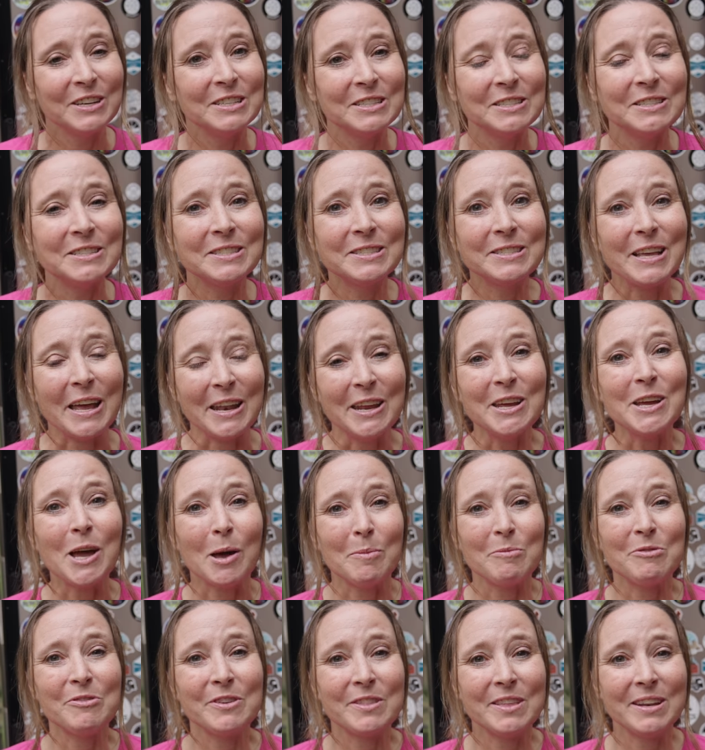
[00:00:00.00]
setting
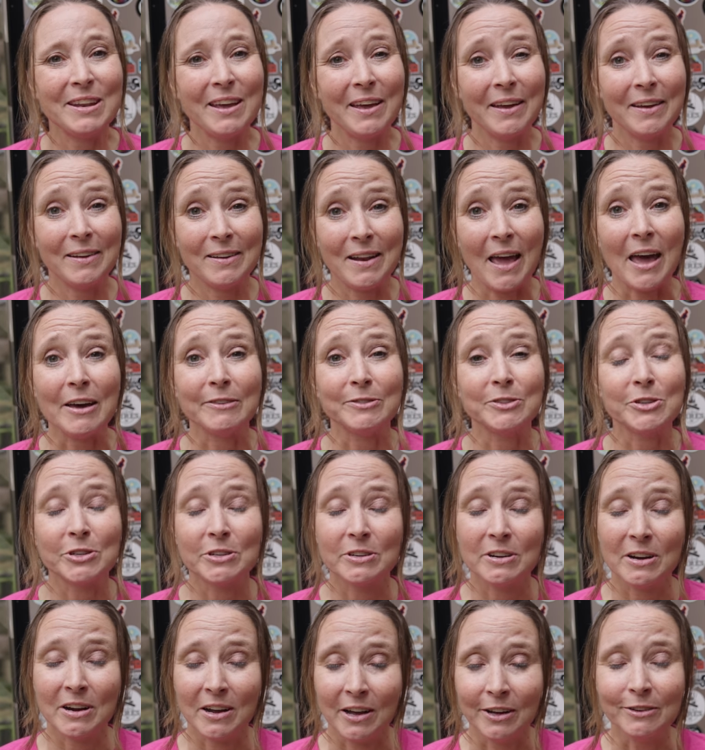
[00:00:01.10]
up for the night
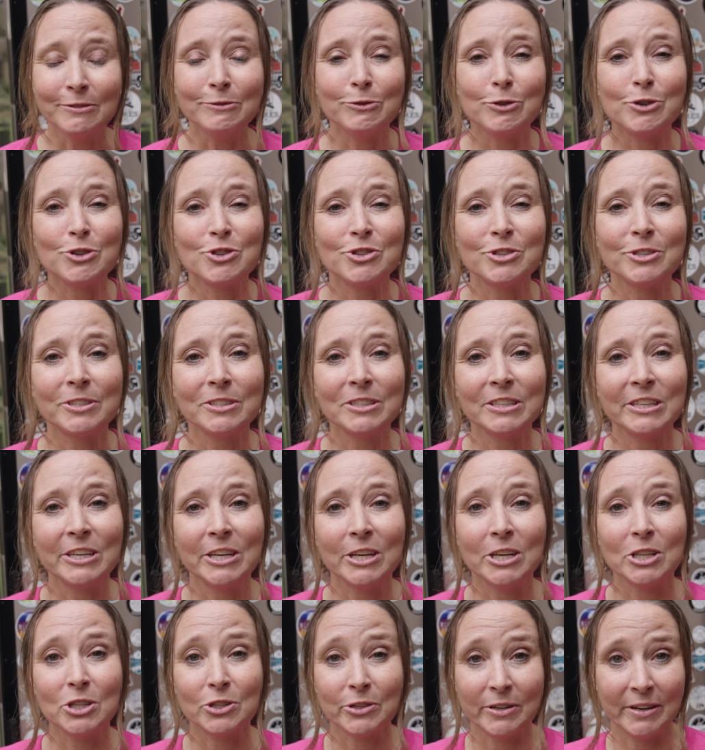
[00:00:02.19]
after
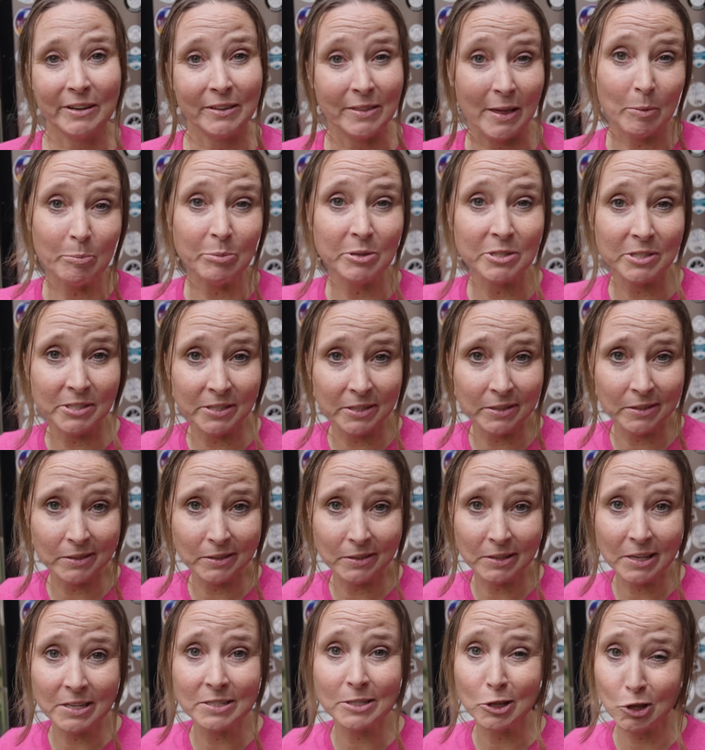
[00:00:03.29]
unfortunately learning that particular
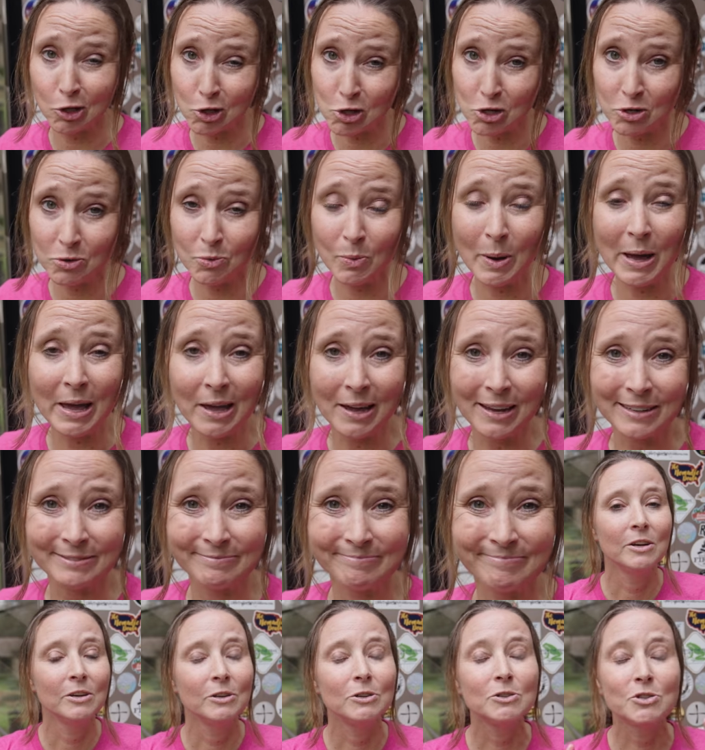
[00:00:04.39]
lesson the hard way.
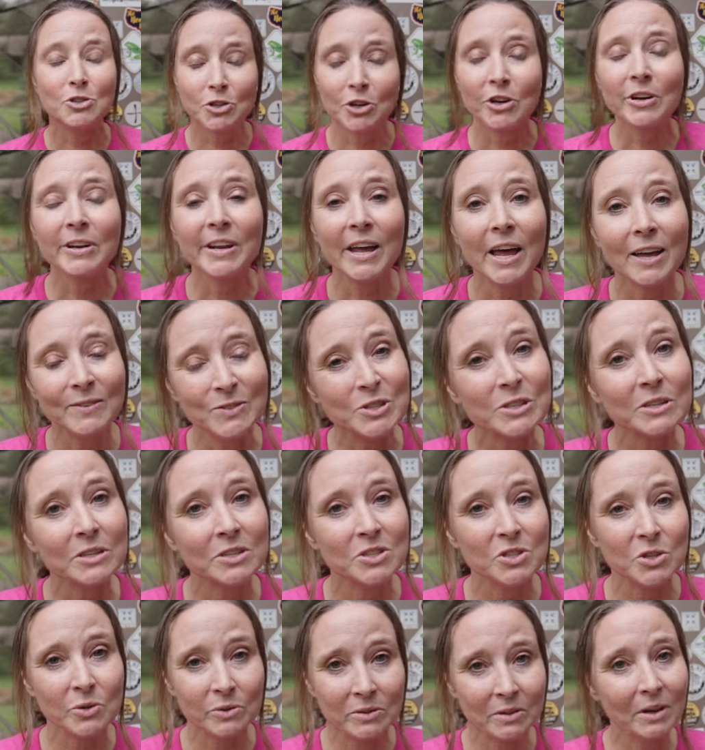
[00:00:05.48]
So you're gonna have to let
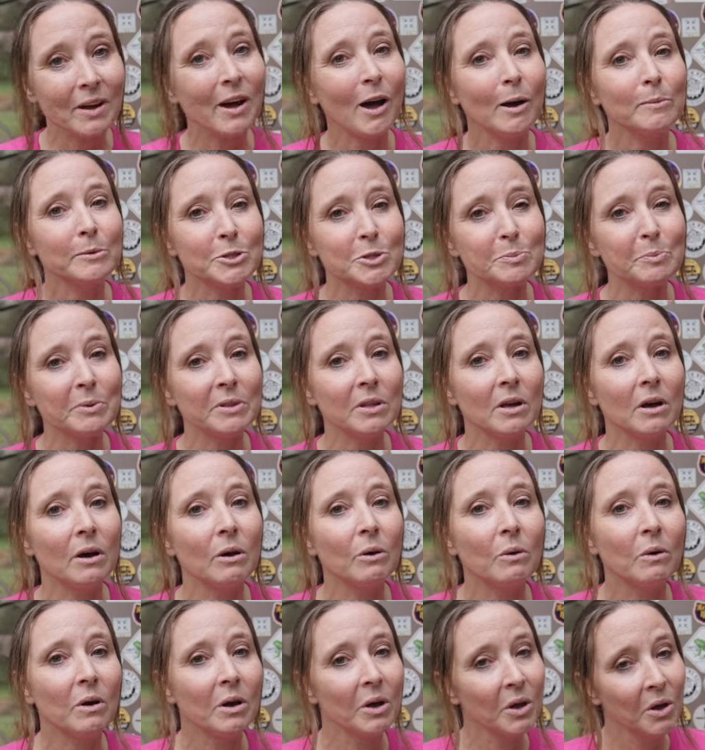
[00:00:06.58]
us know in the comments
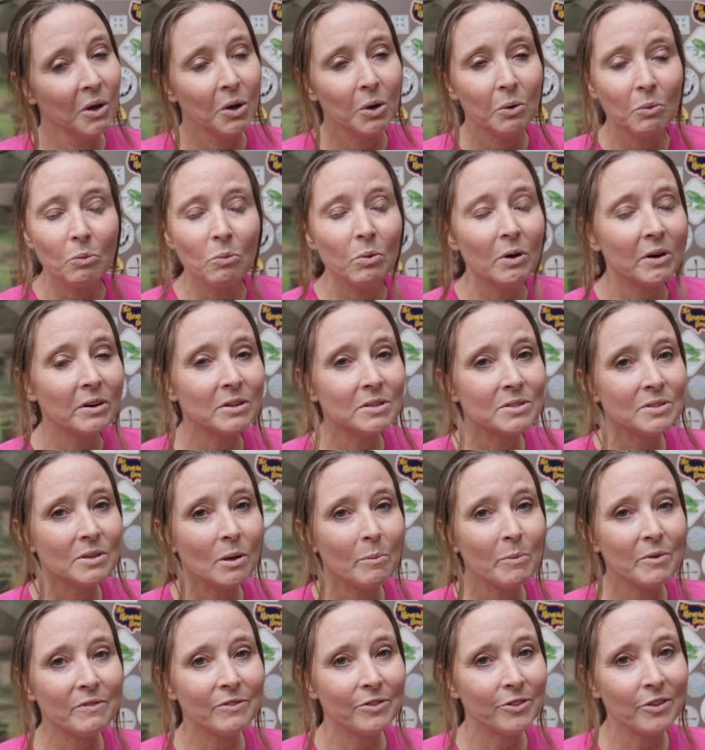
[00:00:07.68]
below, what are
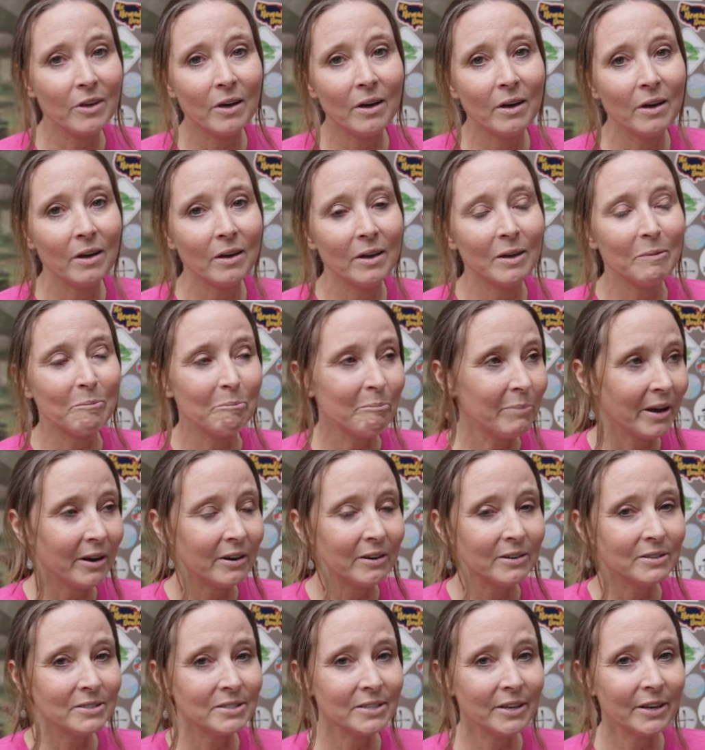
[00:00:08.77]
some of the
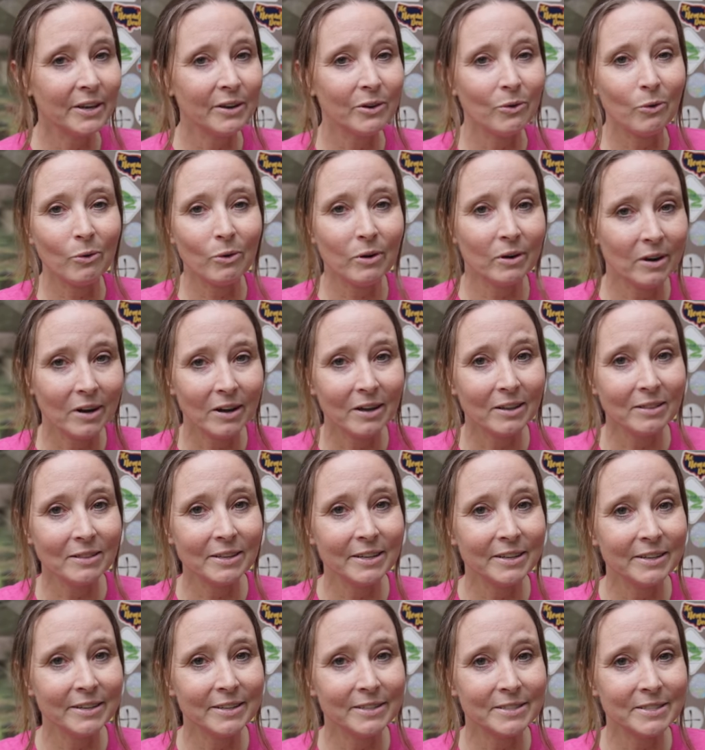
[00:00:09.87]
embarrassing or
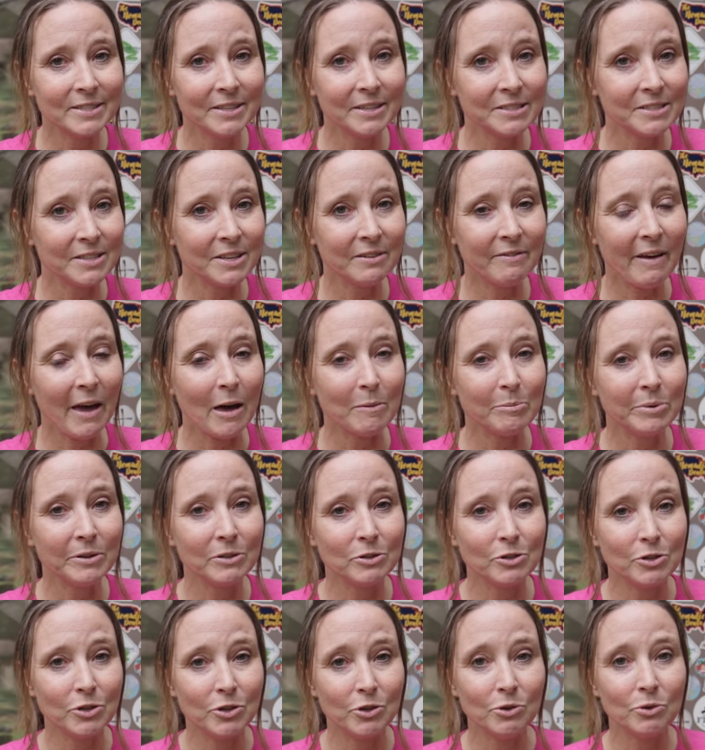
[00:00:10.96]
hilarious things that have happened
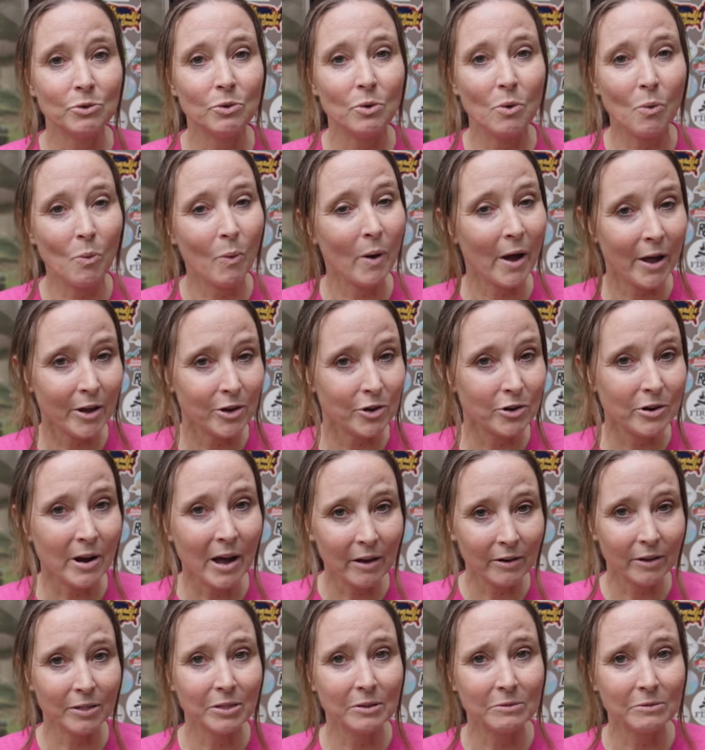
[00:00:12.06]
to you while you're out on